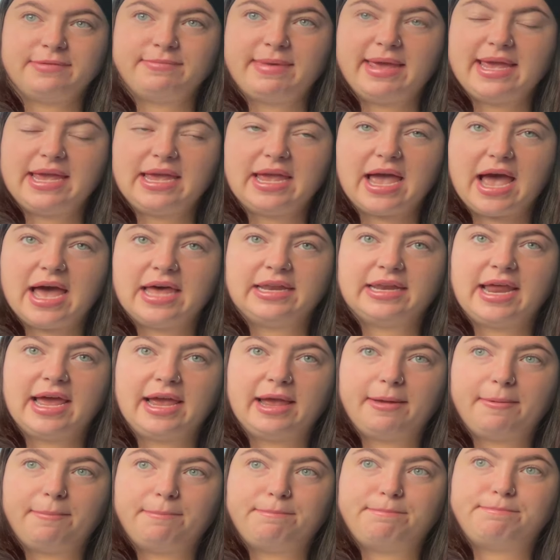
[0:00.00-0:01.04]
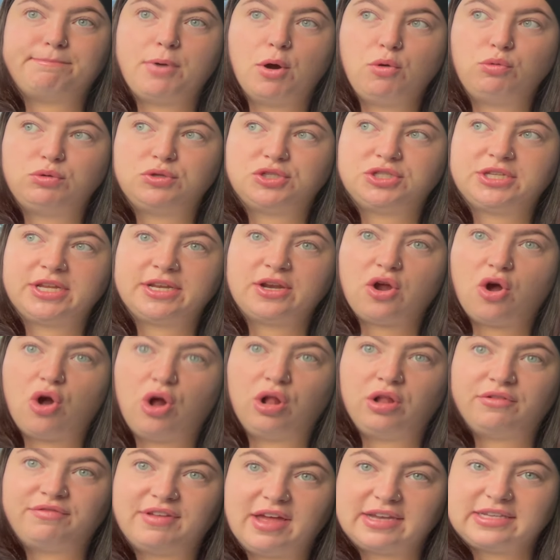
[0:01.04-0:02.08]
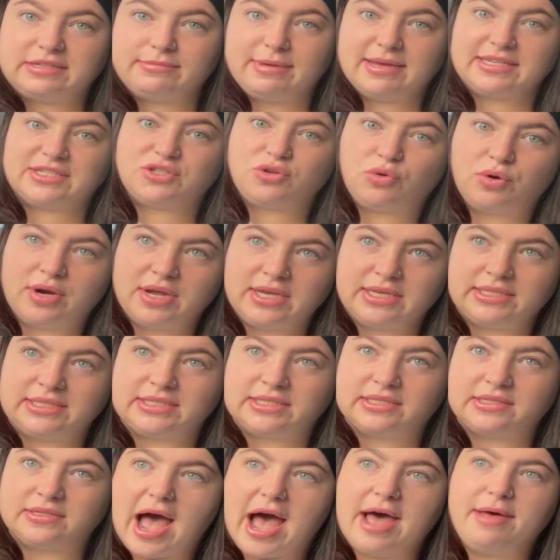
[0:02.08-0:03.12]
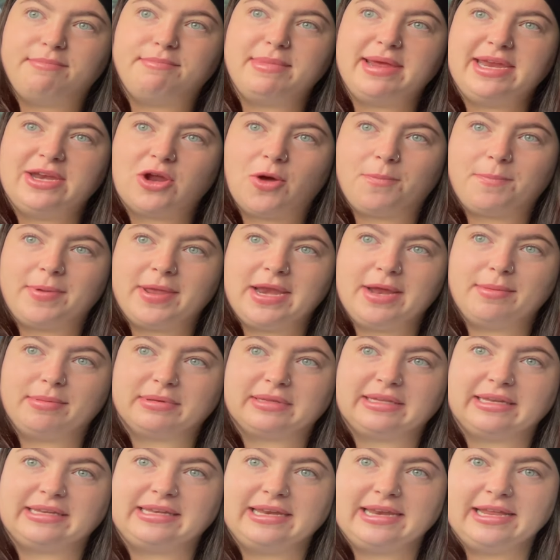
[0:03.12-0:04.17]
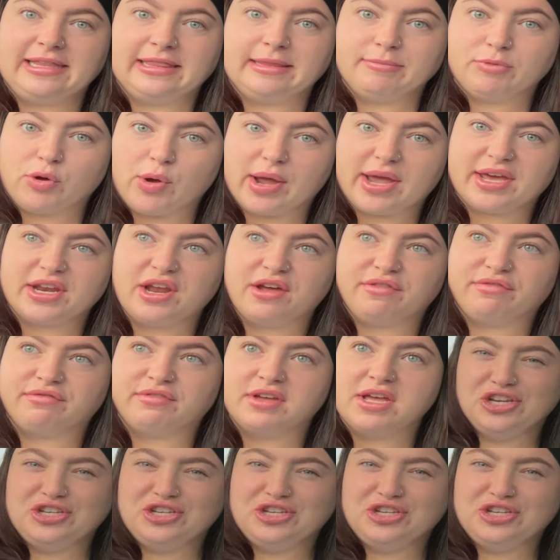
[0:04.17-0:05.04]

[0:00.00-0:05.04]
me and like posting all of that to my stories and me not being able to delete them quick enough.